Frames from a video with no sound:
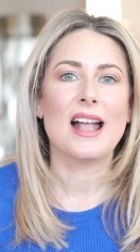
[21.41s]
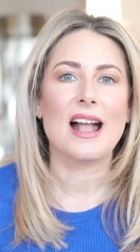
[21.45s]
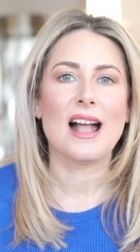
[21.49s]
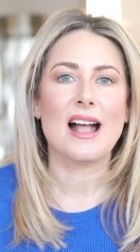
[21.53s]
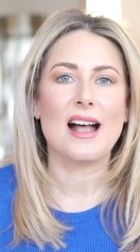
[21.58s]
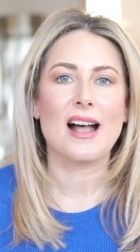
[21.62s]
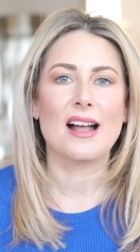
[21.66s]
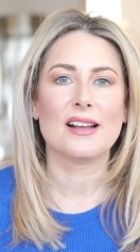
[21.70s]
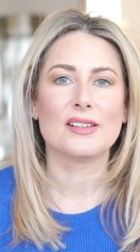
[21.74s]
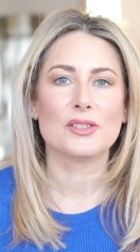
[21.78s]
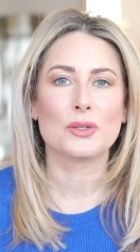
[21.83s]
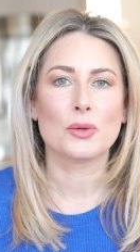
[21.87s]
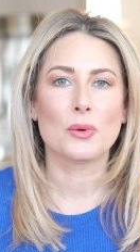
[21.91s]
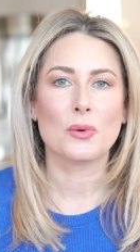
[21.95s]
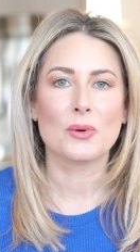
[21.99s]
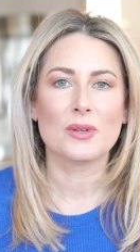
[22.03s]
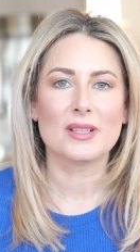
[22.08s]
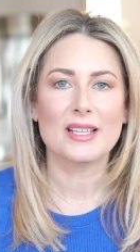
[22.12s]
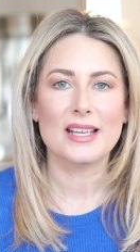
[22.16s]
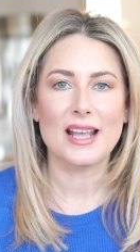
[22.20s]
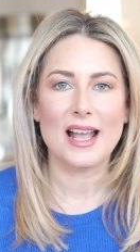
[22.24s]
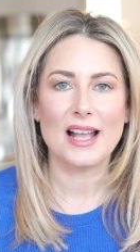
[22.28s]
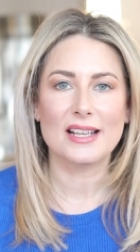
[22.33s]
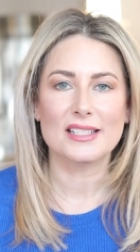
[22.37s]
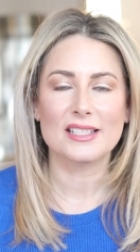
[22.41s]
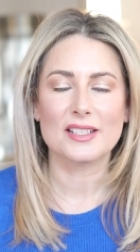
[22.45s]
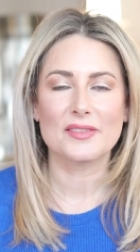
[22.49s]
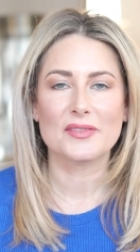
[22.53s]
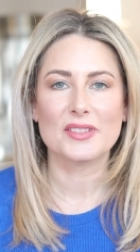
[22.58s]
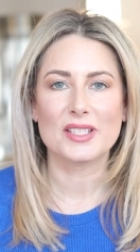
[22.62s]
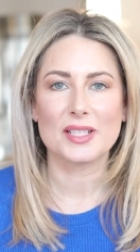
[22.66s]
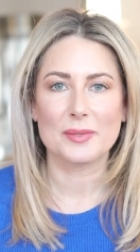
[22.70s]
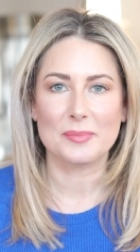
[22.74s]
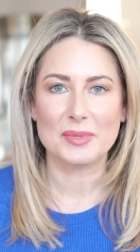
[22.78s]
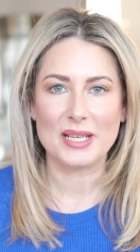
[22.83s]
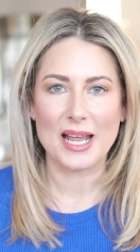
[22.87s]
uh, toward the end of
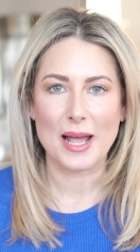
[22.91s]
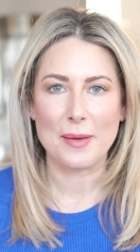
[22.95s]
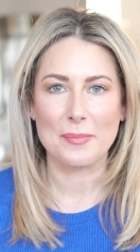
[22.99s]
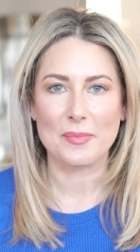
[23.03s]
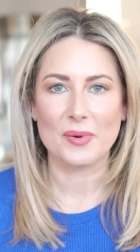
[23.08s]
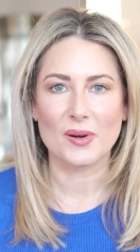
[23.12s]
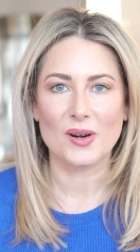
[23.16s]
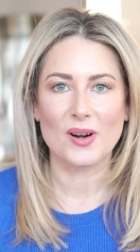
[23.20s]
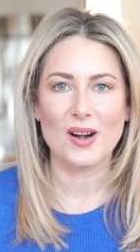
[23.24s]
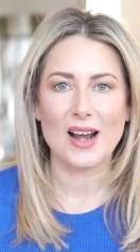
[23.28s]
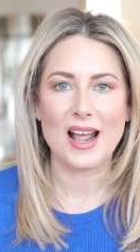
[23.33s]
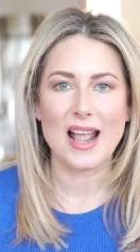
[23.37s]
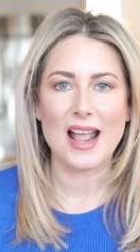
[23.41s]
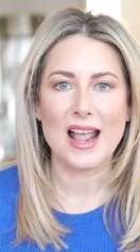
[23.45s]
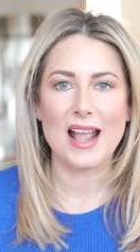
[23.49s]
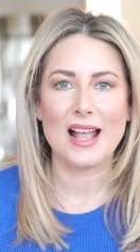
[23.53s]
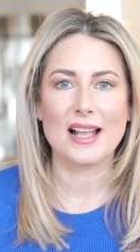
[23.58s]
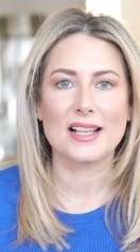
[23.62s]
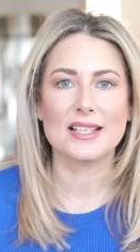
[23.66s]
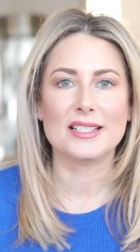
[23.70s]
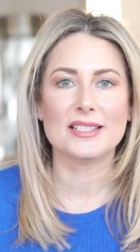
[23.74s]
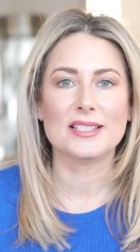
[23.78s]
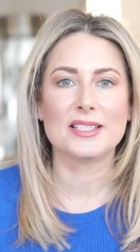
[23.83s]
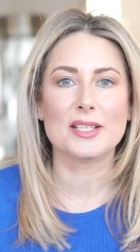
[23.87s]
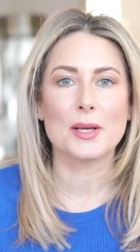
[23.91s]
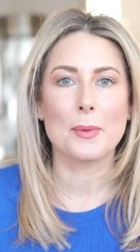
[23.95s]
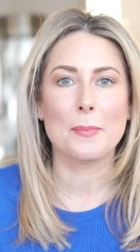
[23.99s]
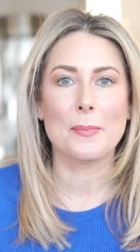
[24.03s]
September and